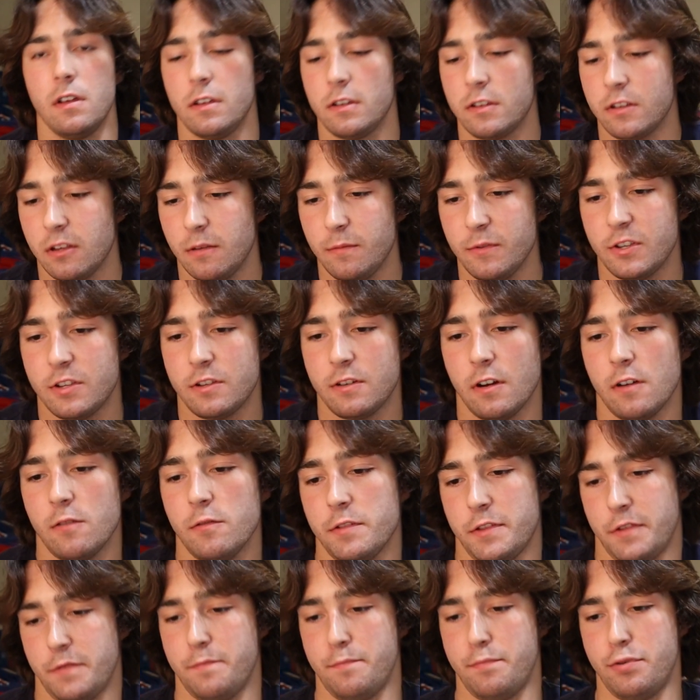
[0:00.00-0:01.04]
So let me start
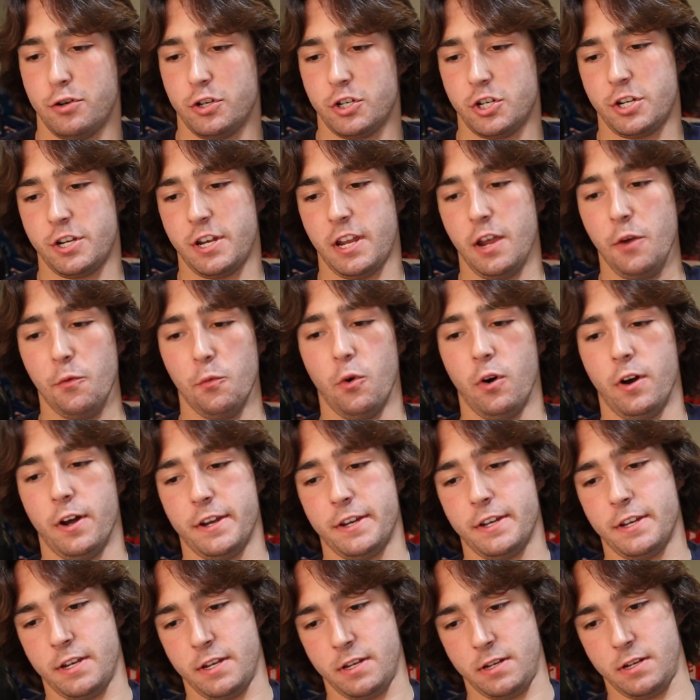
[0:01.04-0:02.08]
with push day
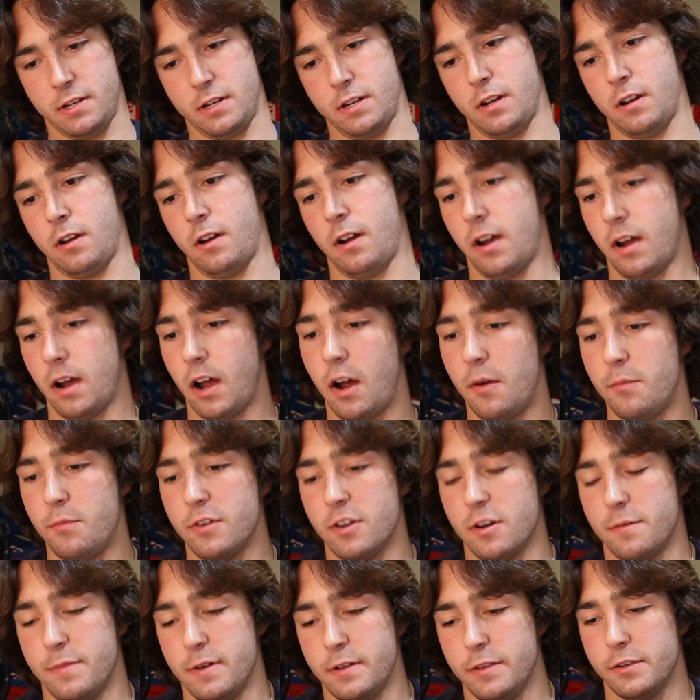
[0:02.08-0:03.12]
1. I'll
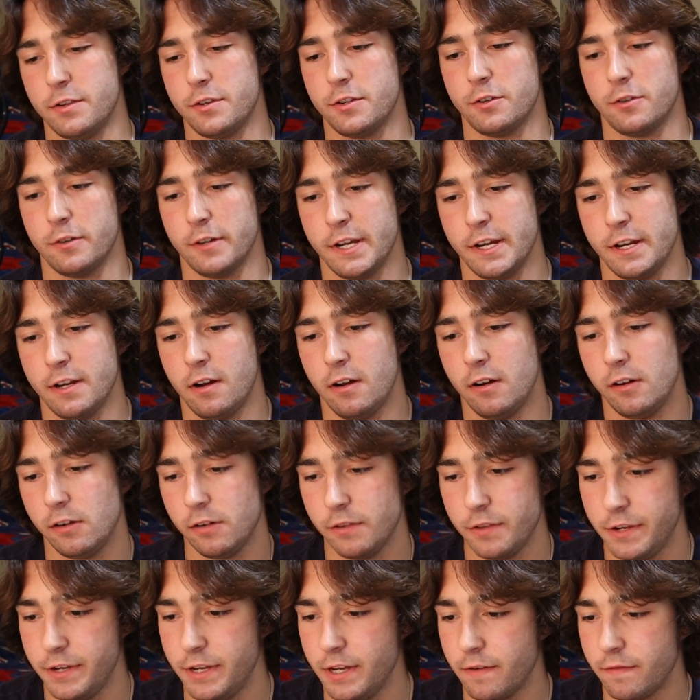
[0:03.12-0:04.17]
put up on the screen
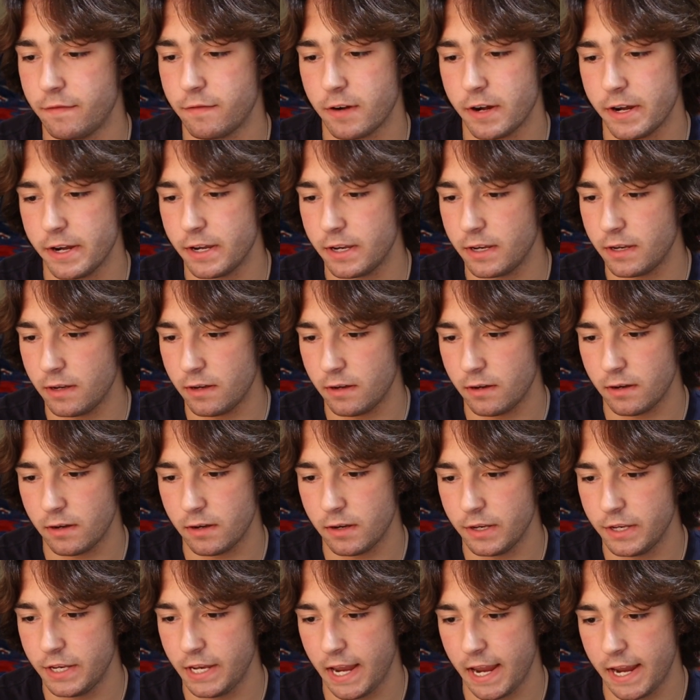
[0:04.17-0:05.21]
all the different
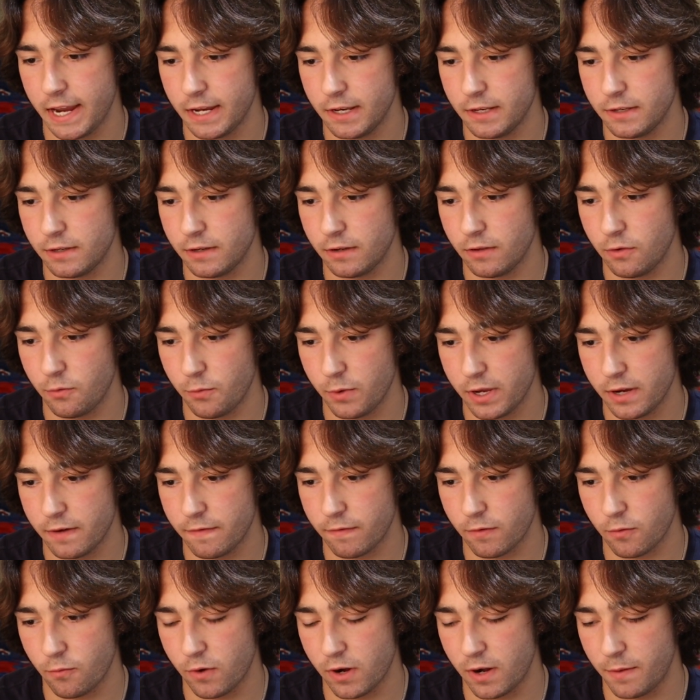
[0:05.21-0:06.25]
days of the week
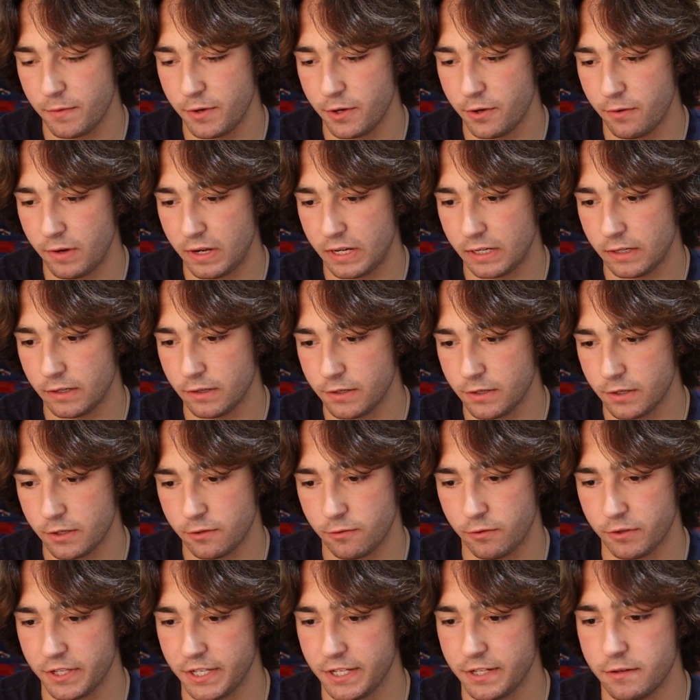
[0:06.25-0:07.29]
for what I'm doing, just
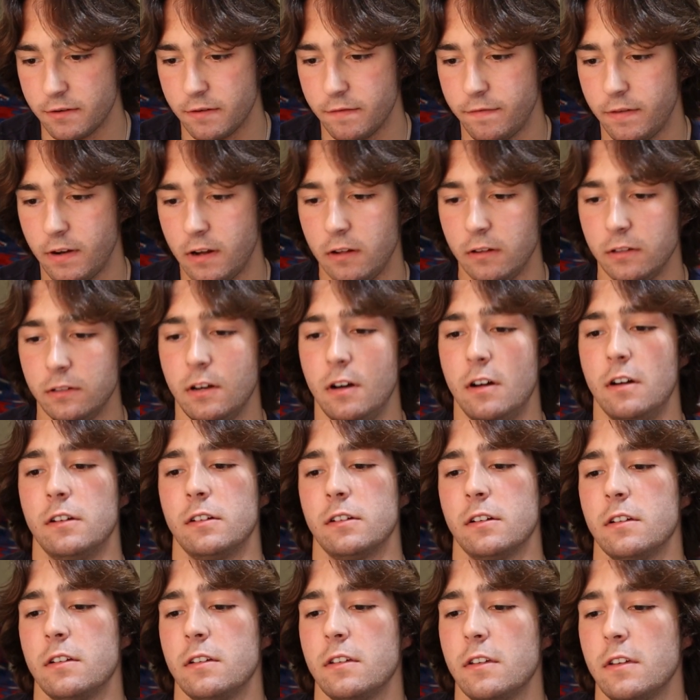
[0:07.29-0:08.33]
so it's easier to follow
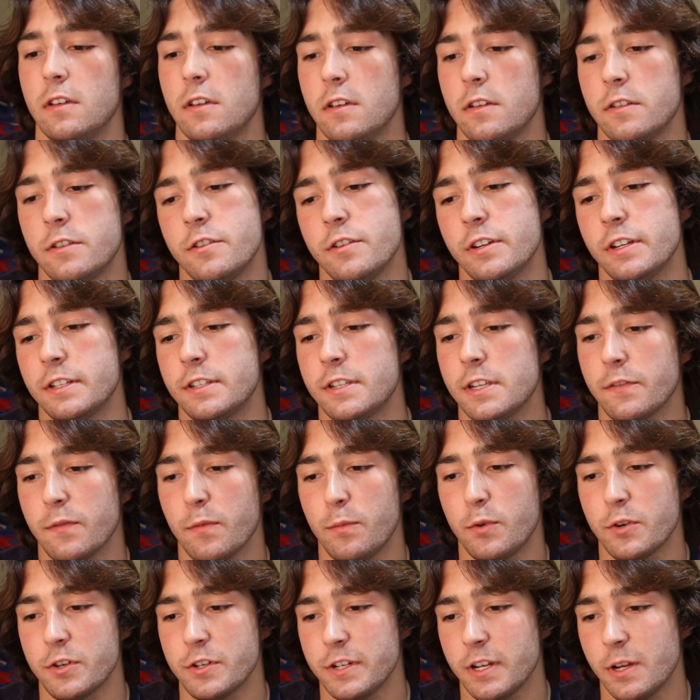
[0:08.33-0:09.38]
along. So you can see for
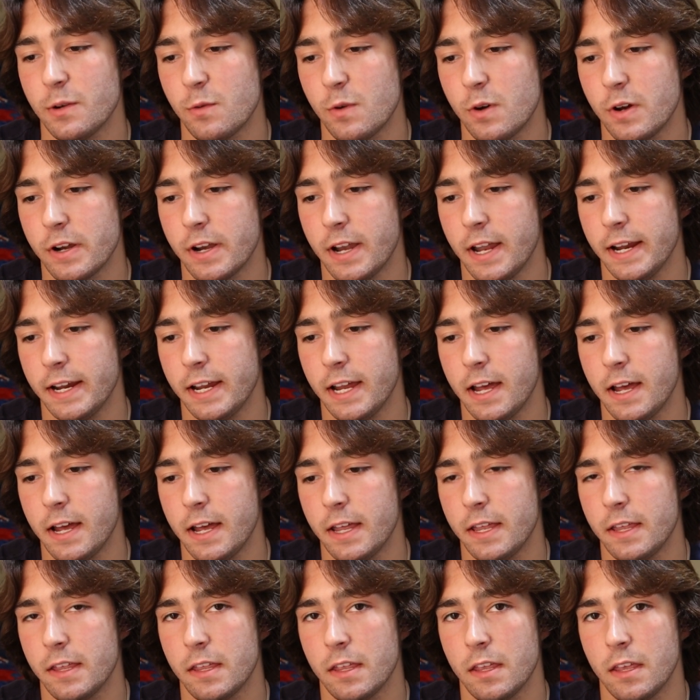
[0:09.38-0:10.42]
push day 1, I
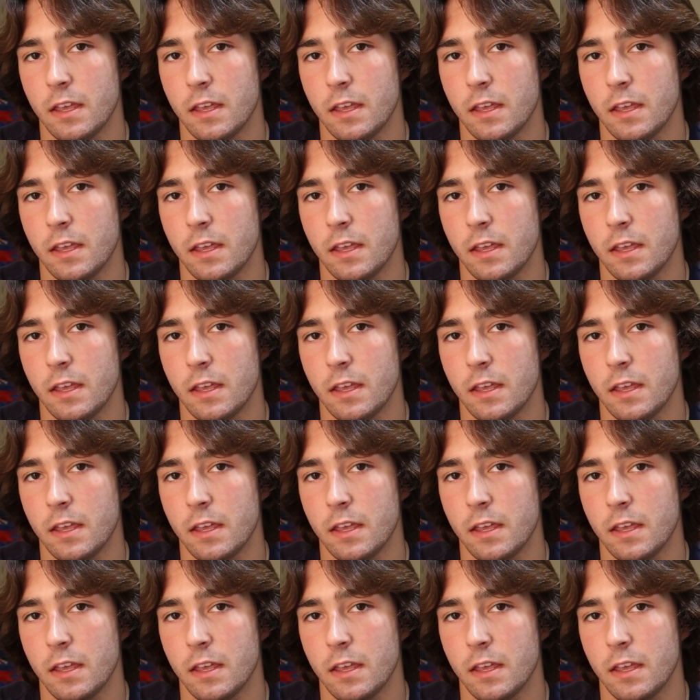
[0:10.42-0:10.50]
got